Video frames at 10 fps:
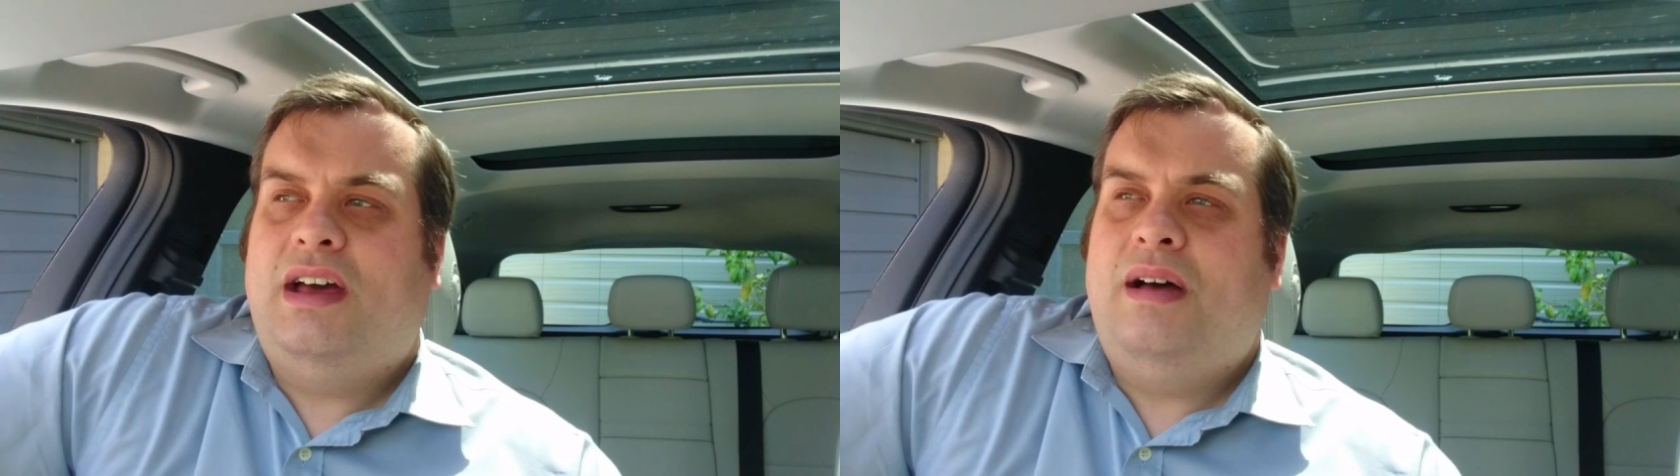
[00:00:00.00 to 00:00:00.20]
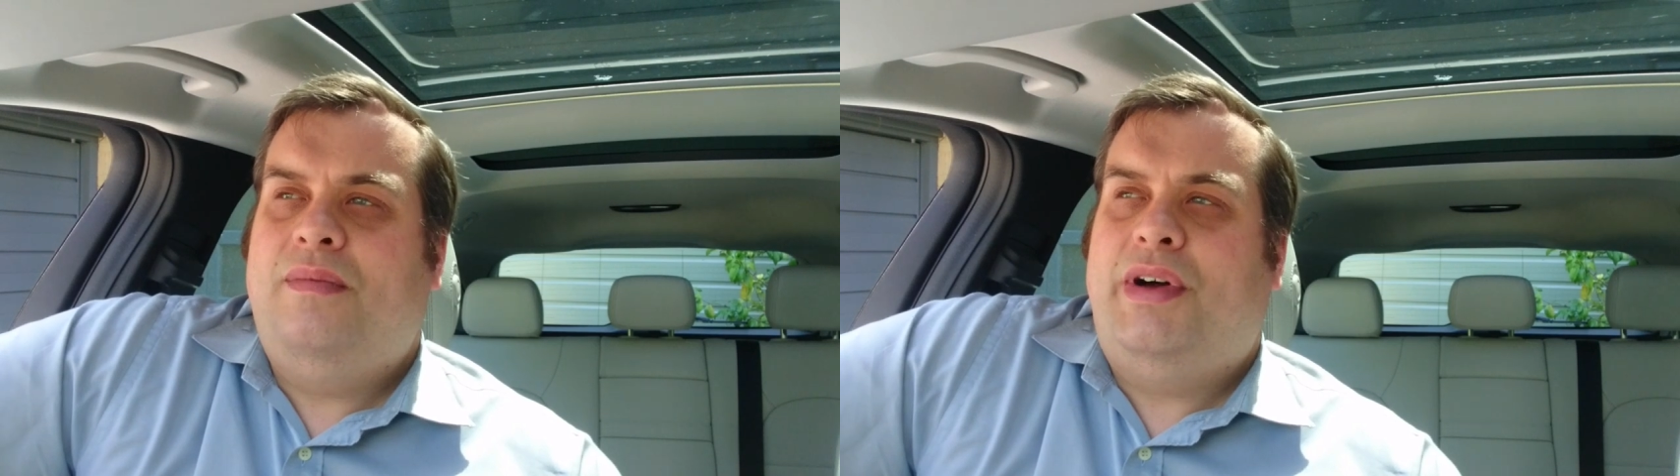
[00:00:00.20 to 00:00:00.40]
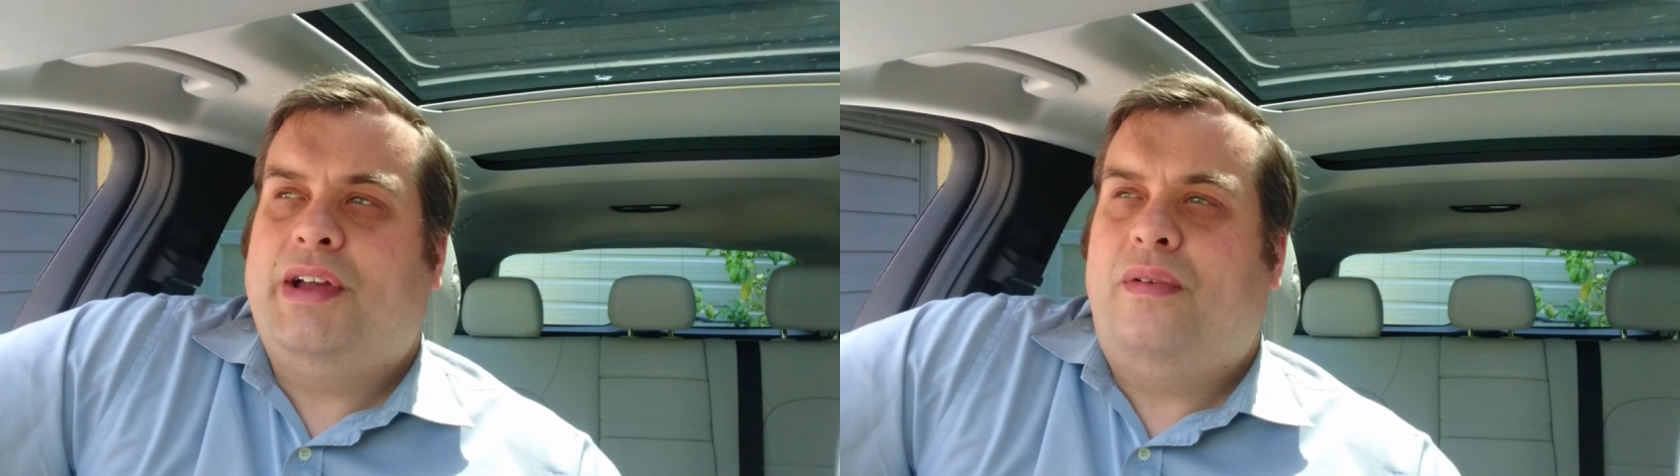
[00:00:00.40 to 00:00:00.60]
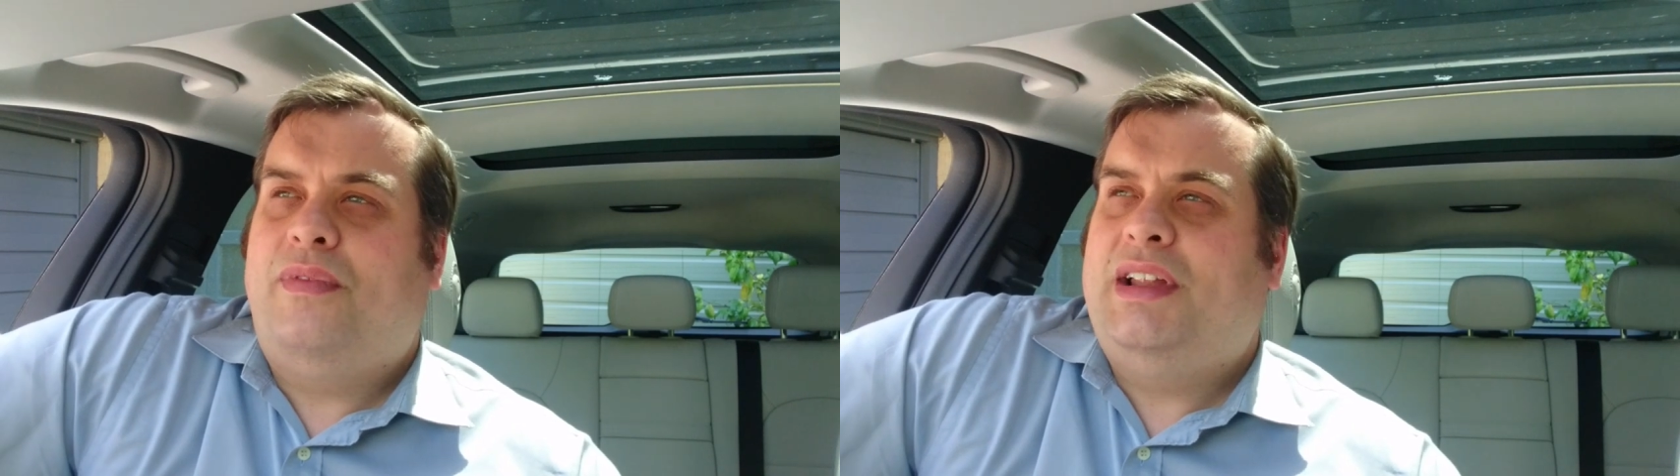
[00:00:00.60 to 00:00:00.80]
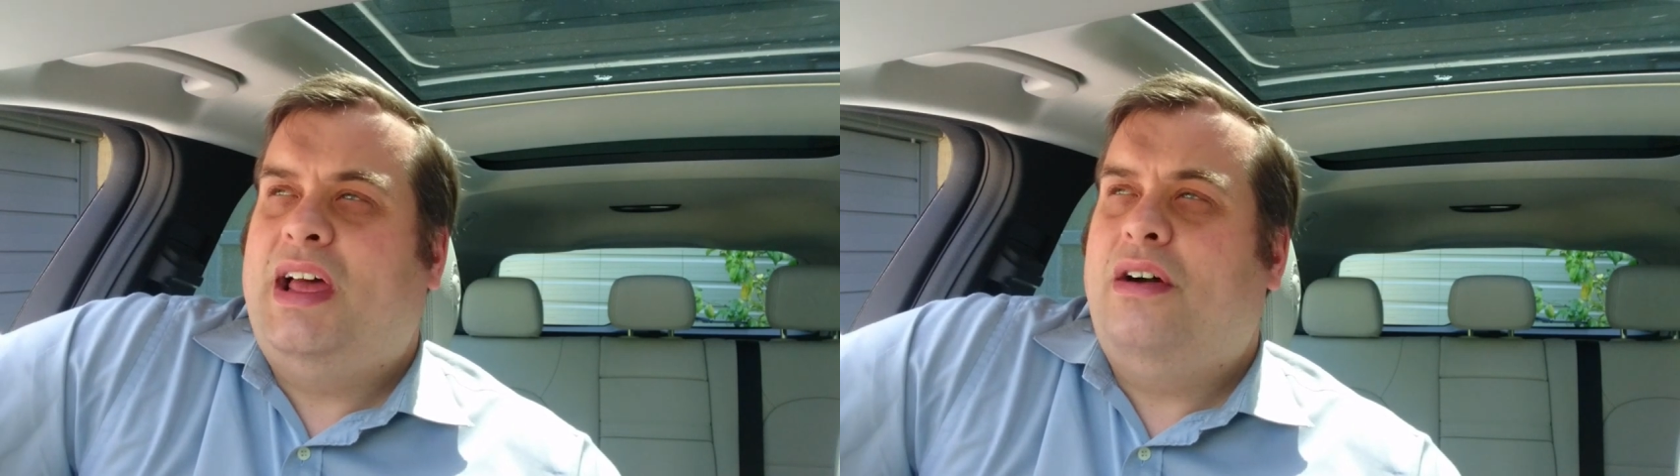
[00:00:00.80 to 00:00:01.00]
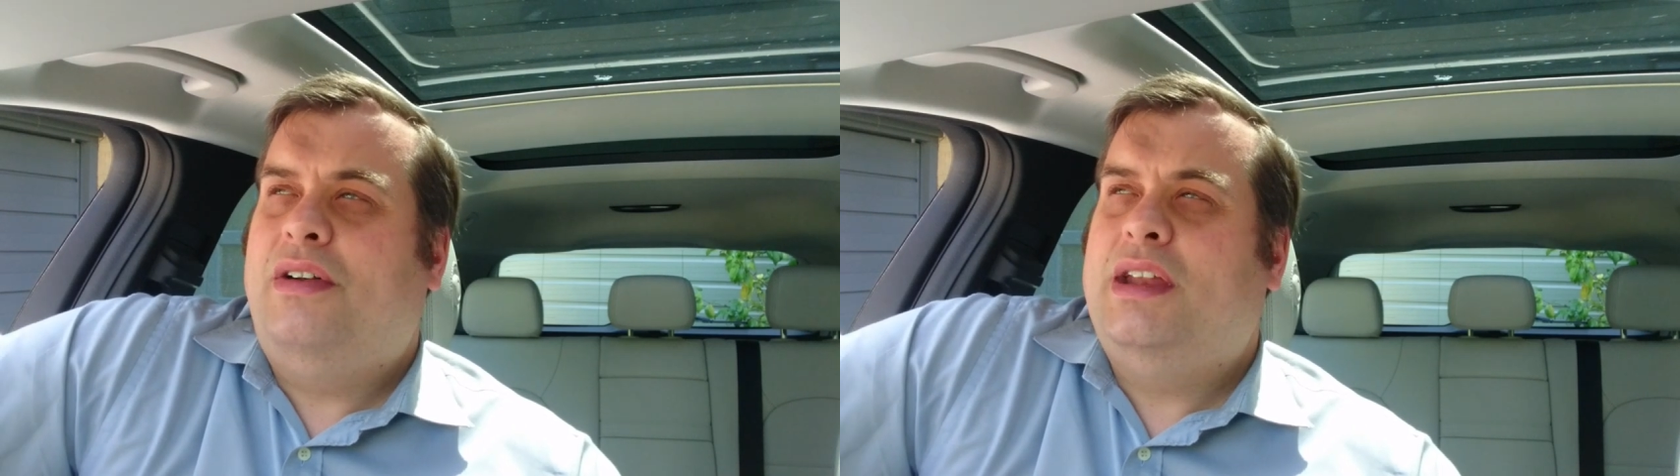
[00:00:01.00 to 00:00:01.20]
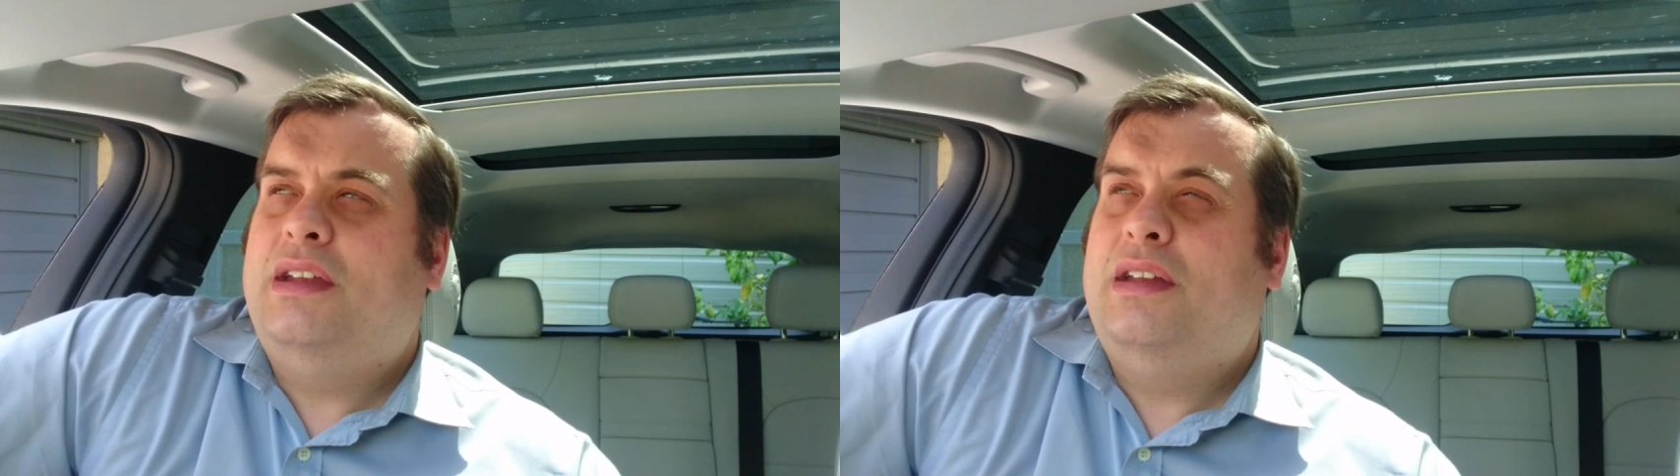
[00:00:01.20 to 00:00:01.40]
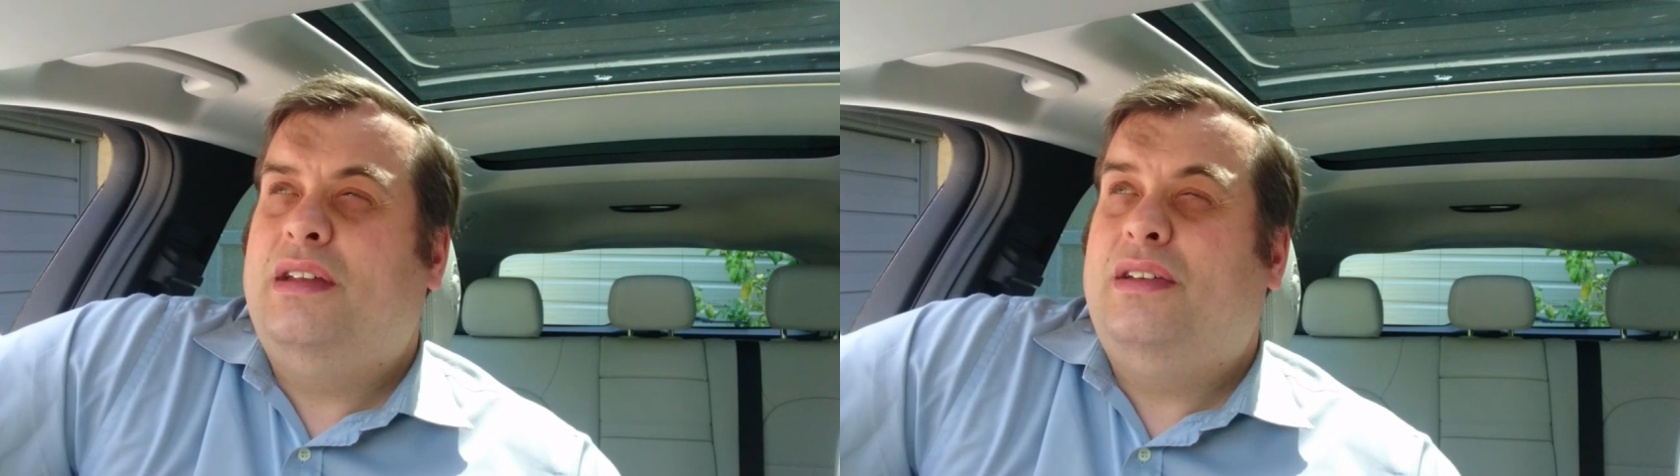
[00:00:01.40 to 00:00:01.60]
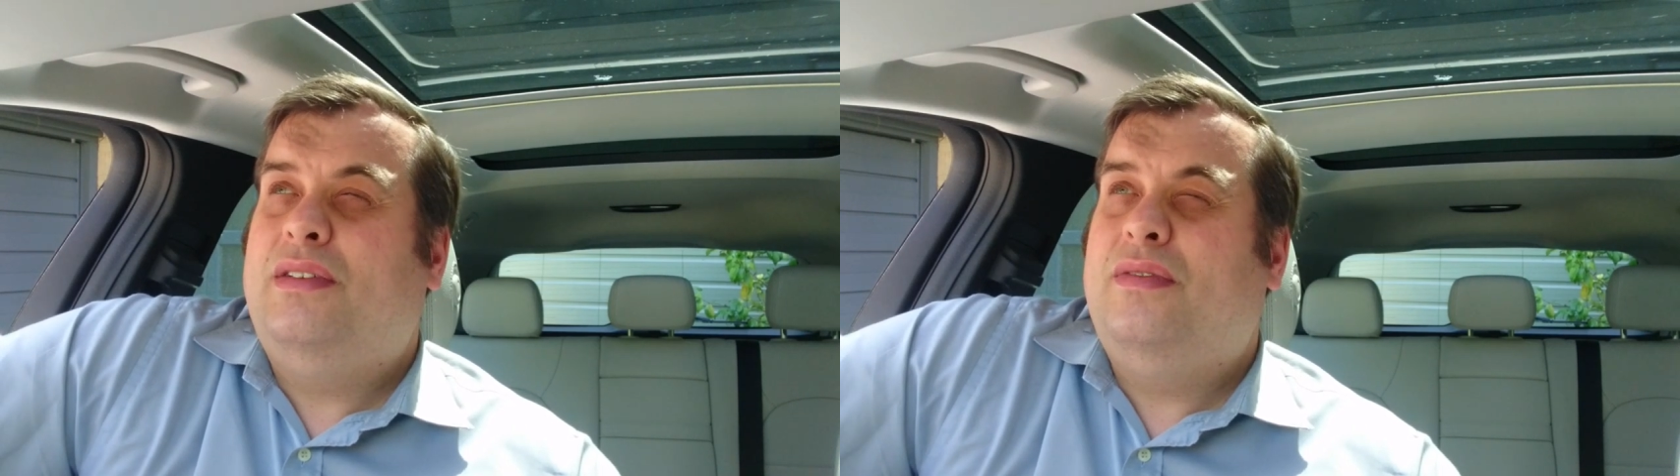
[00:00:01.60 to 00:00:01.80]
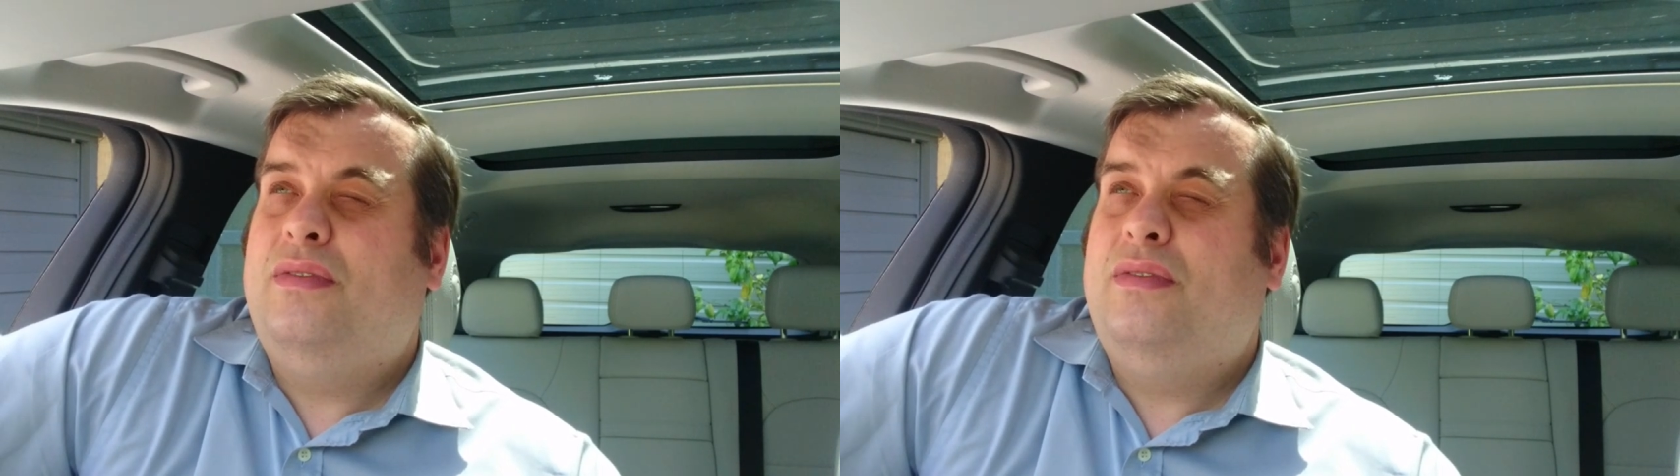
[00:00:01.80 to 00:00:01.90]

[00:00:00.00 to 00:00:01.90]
Um, I got the Leon in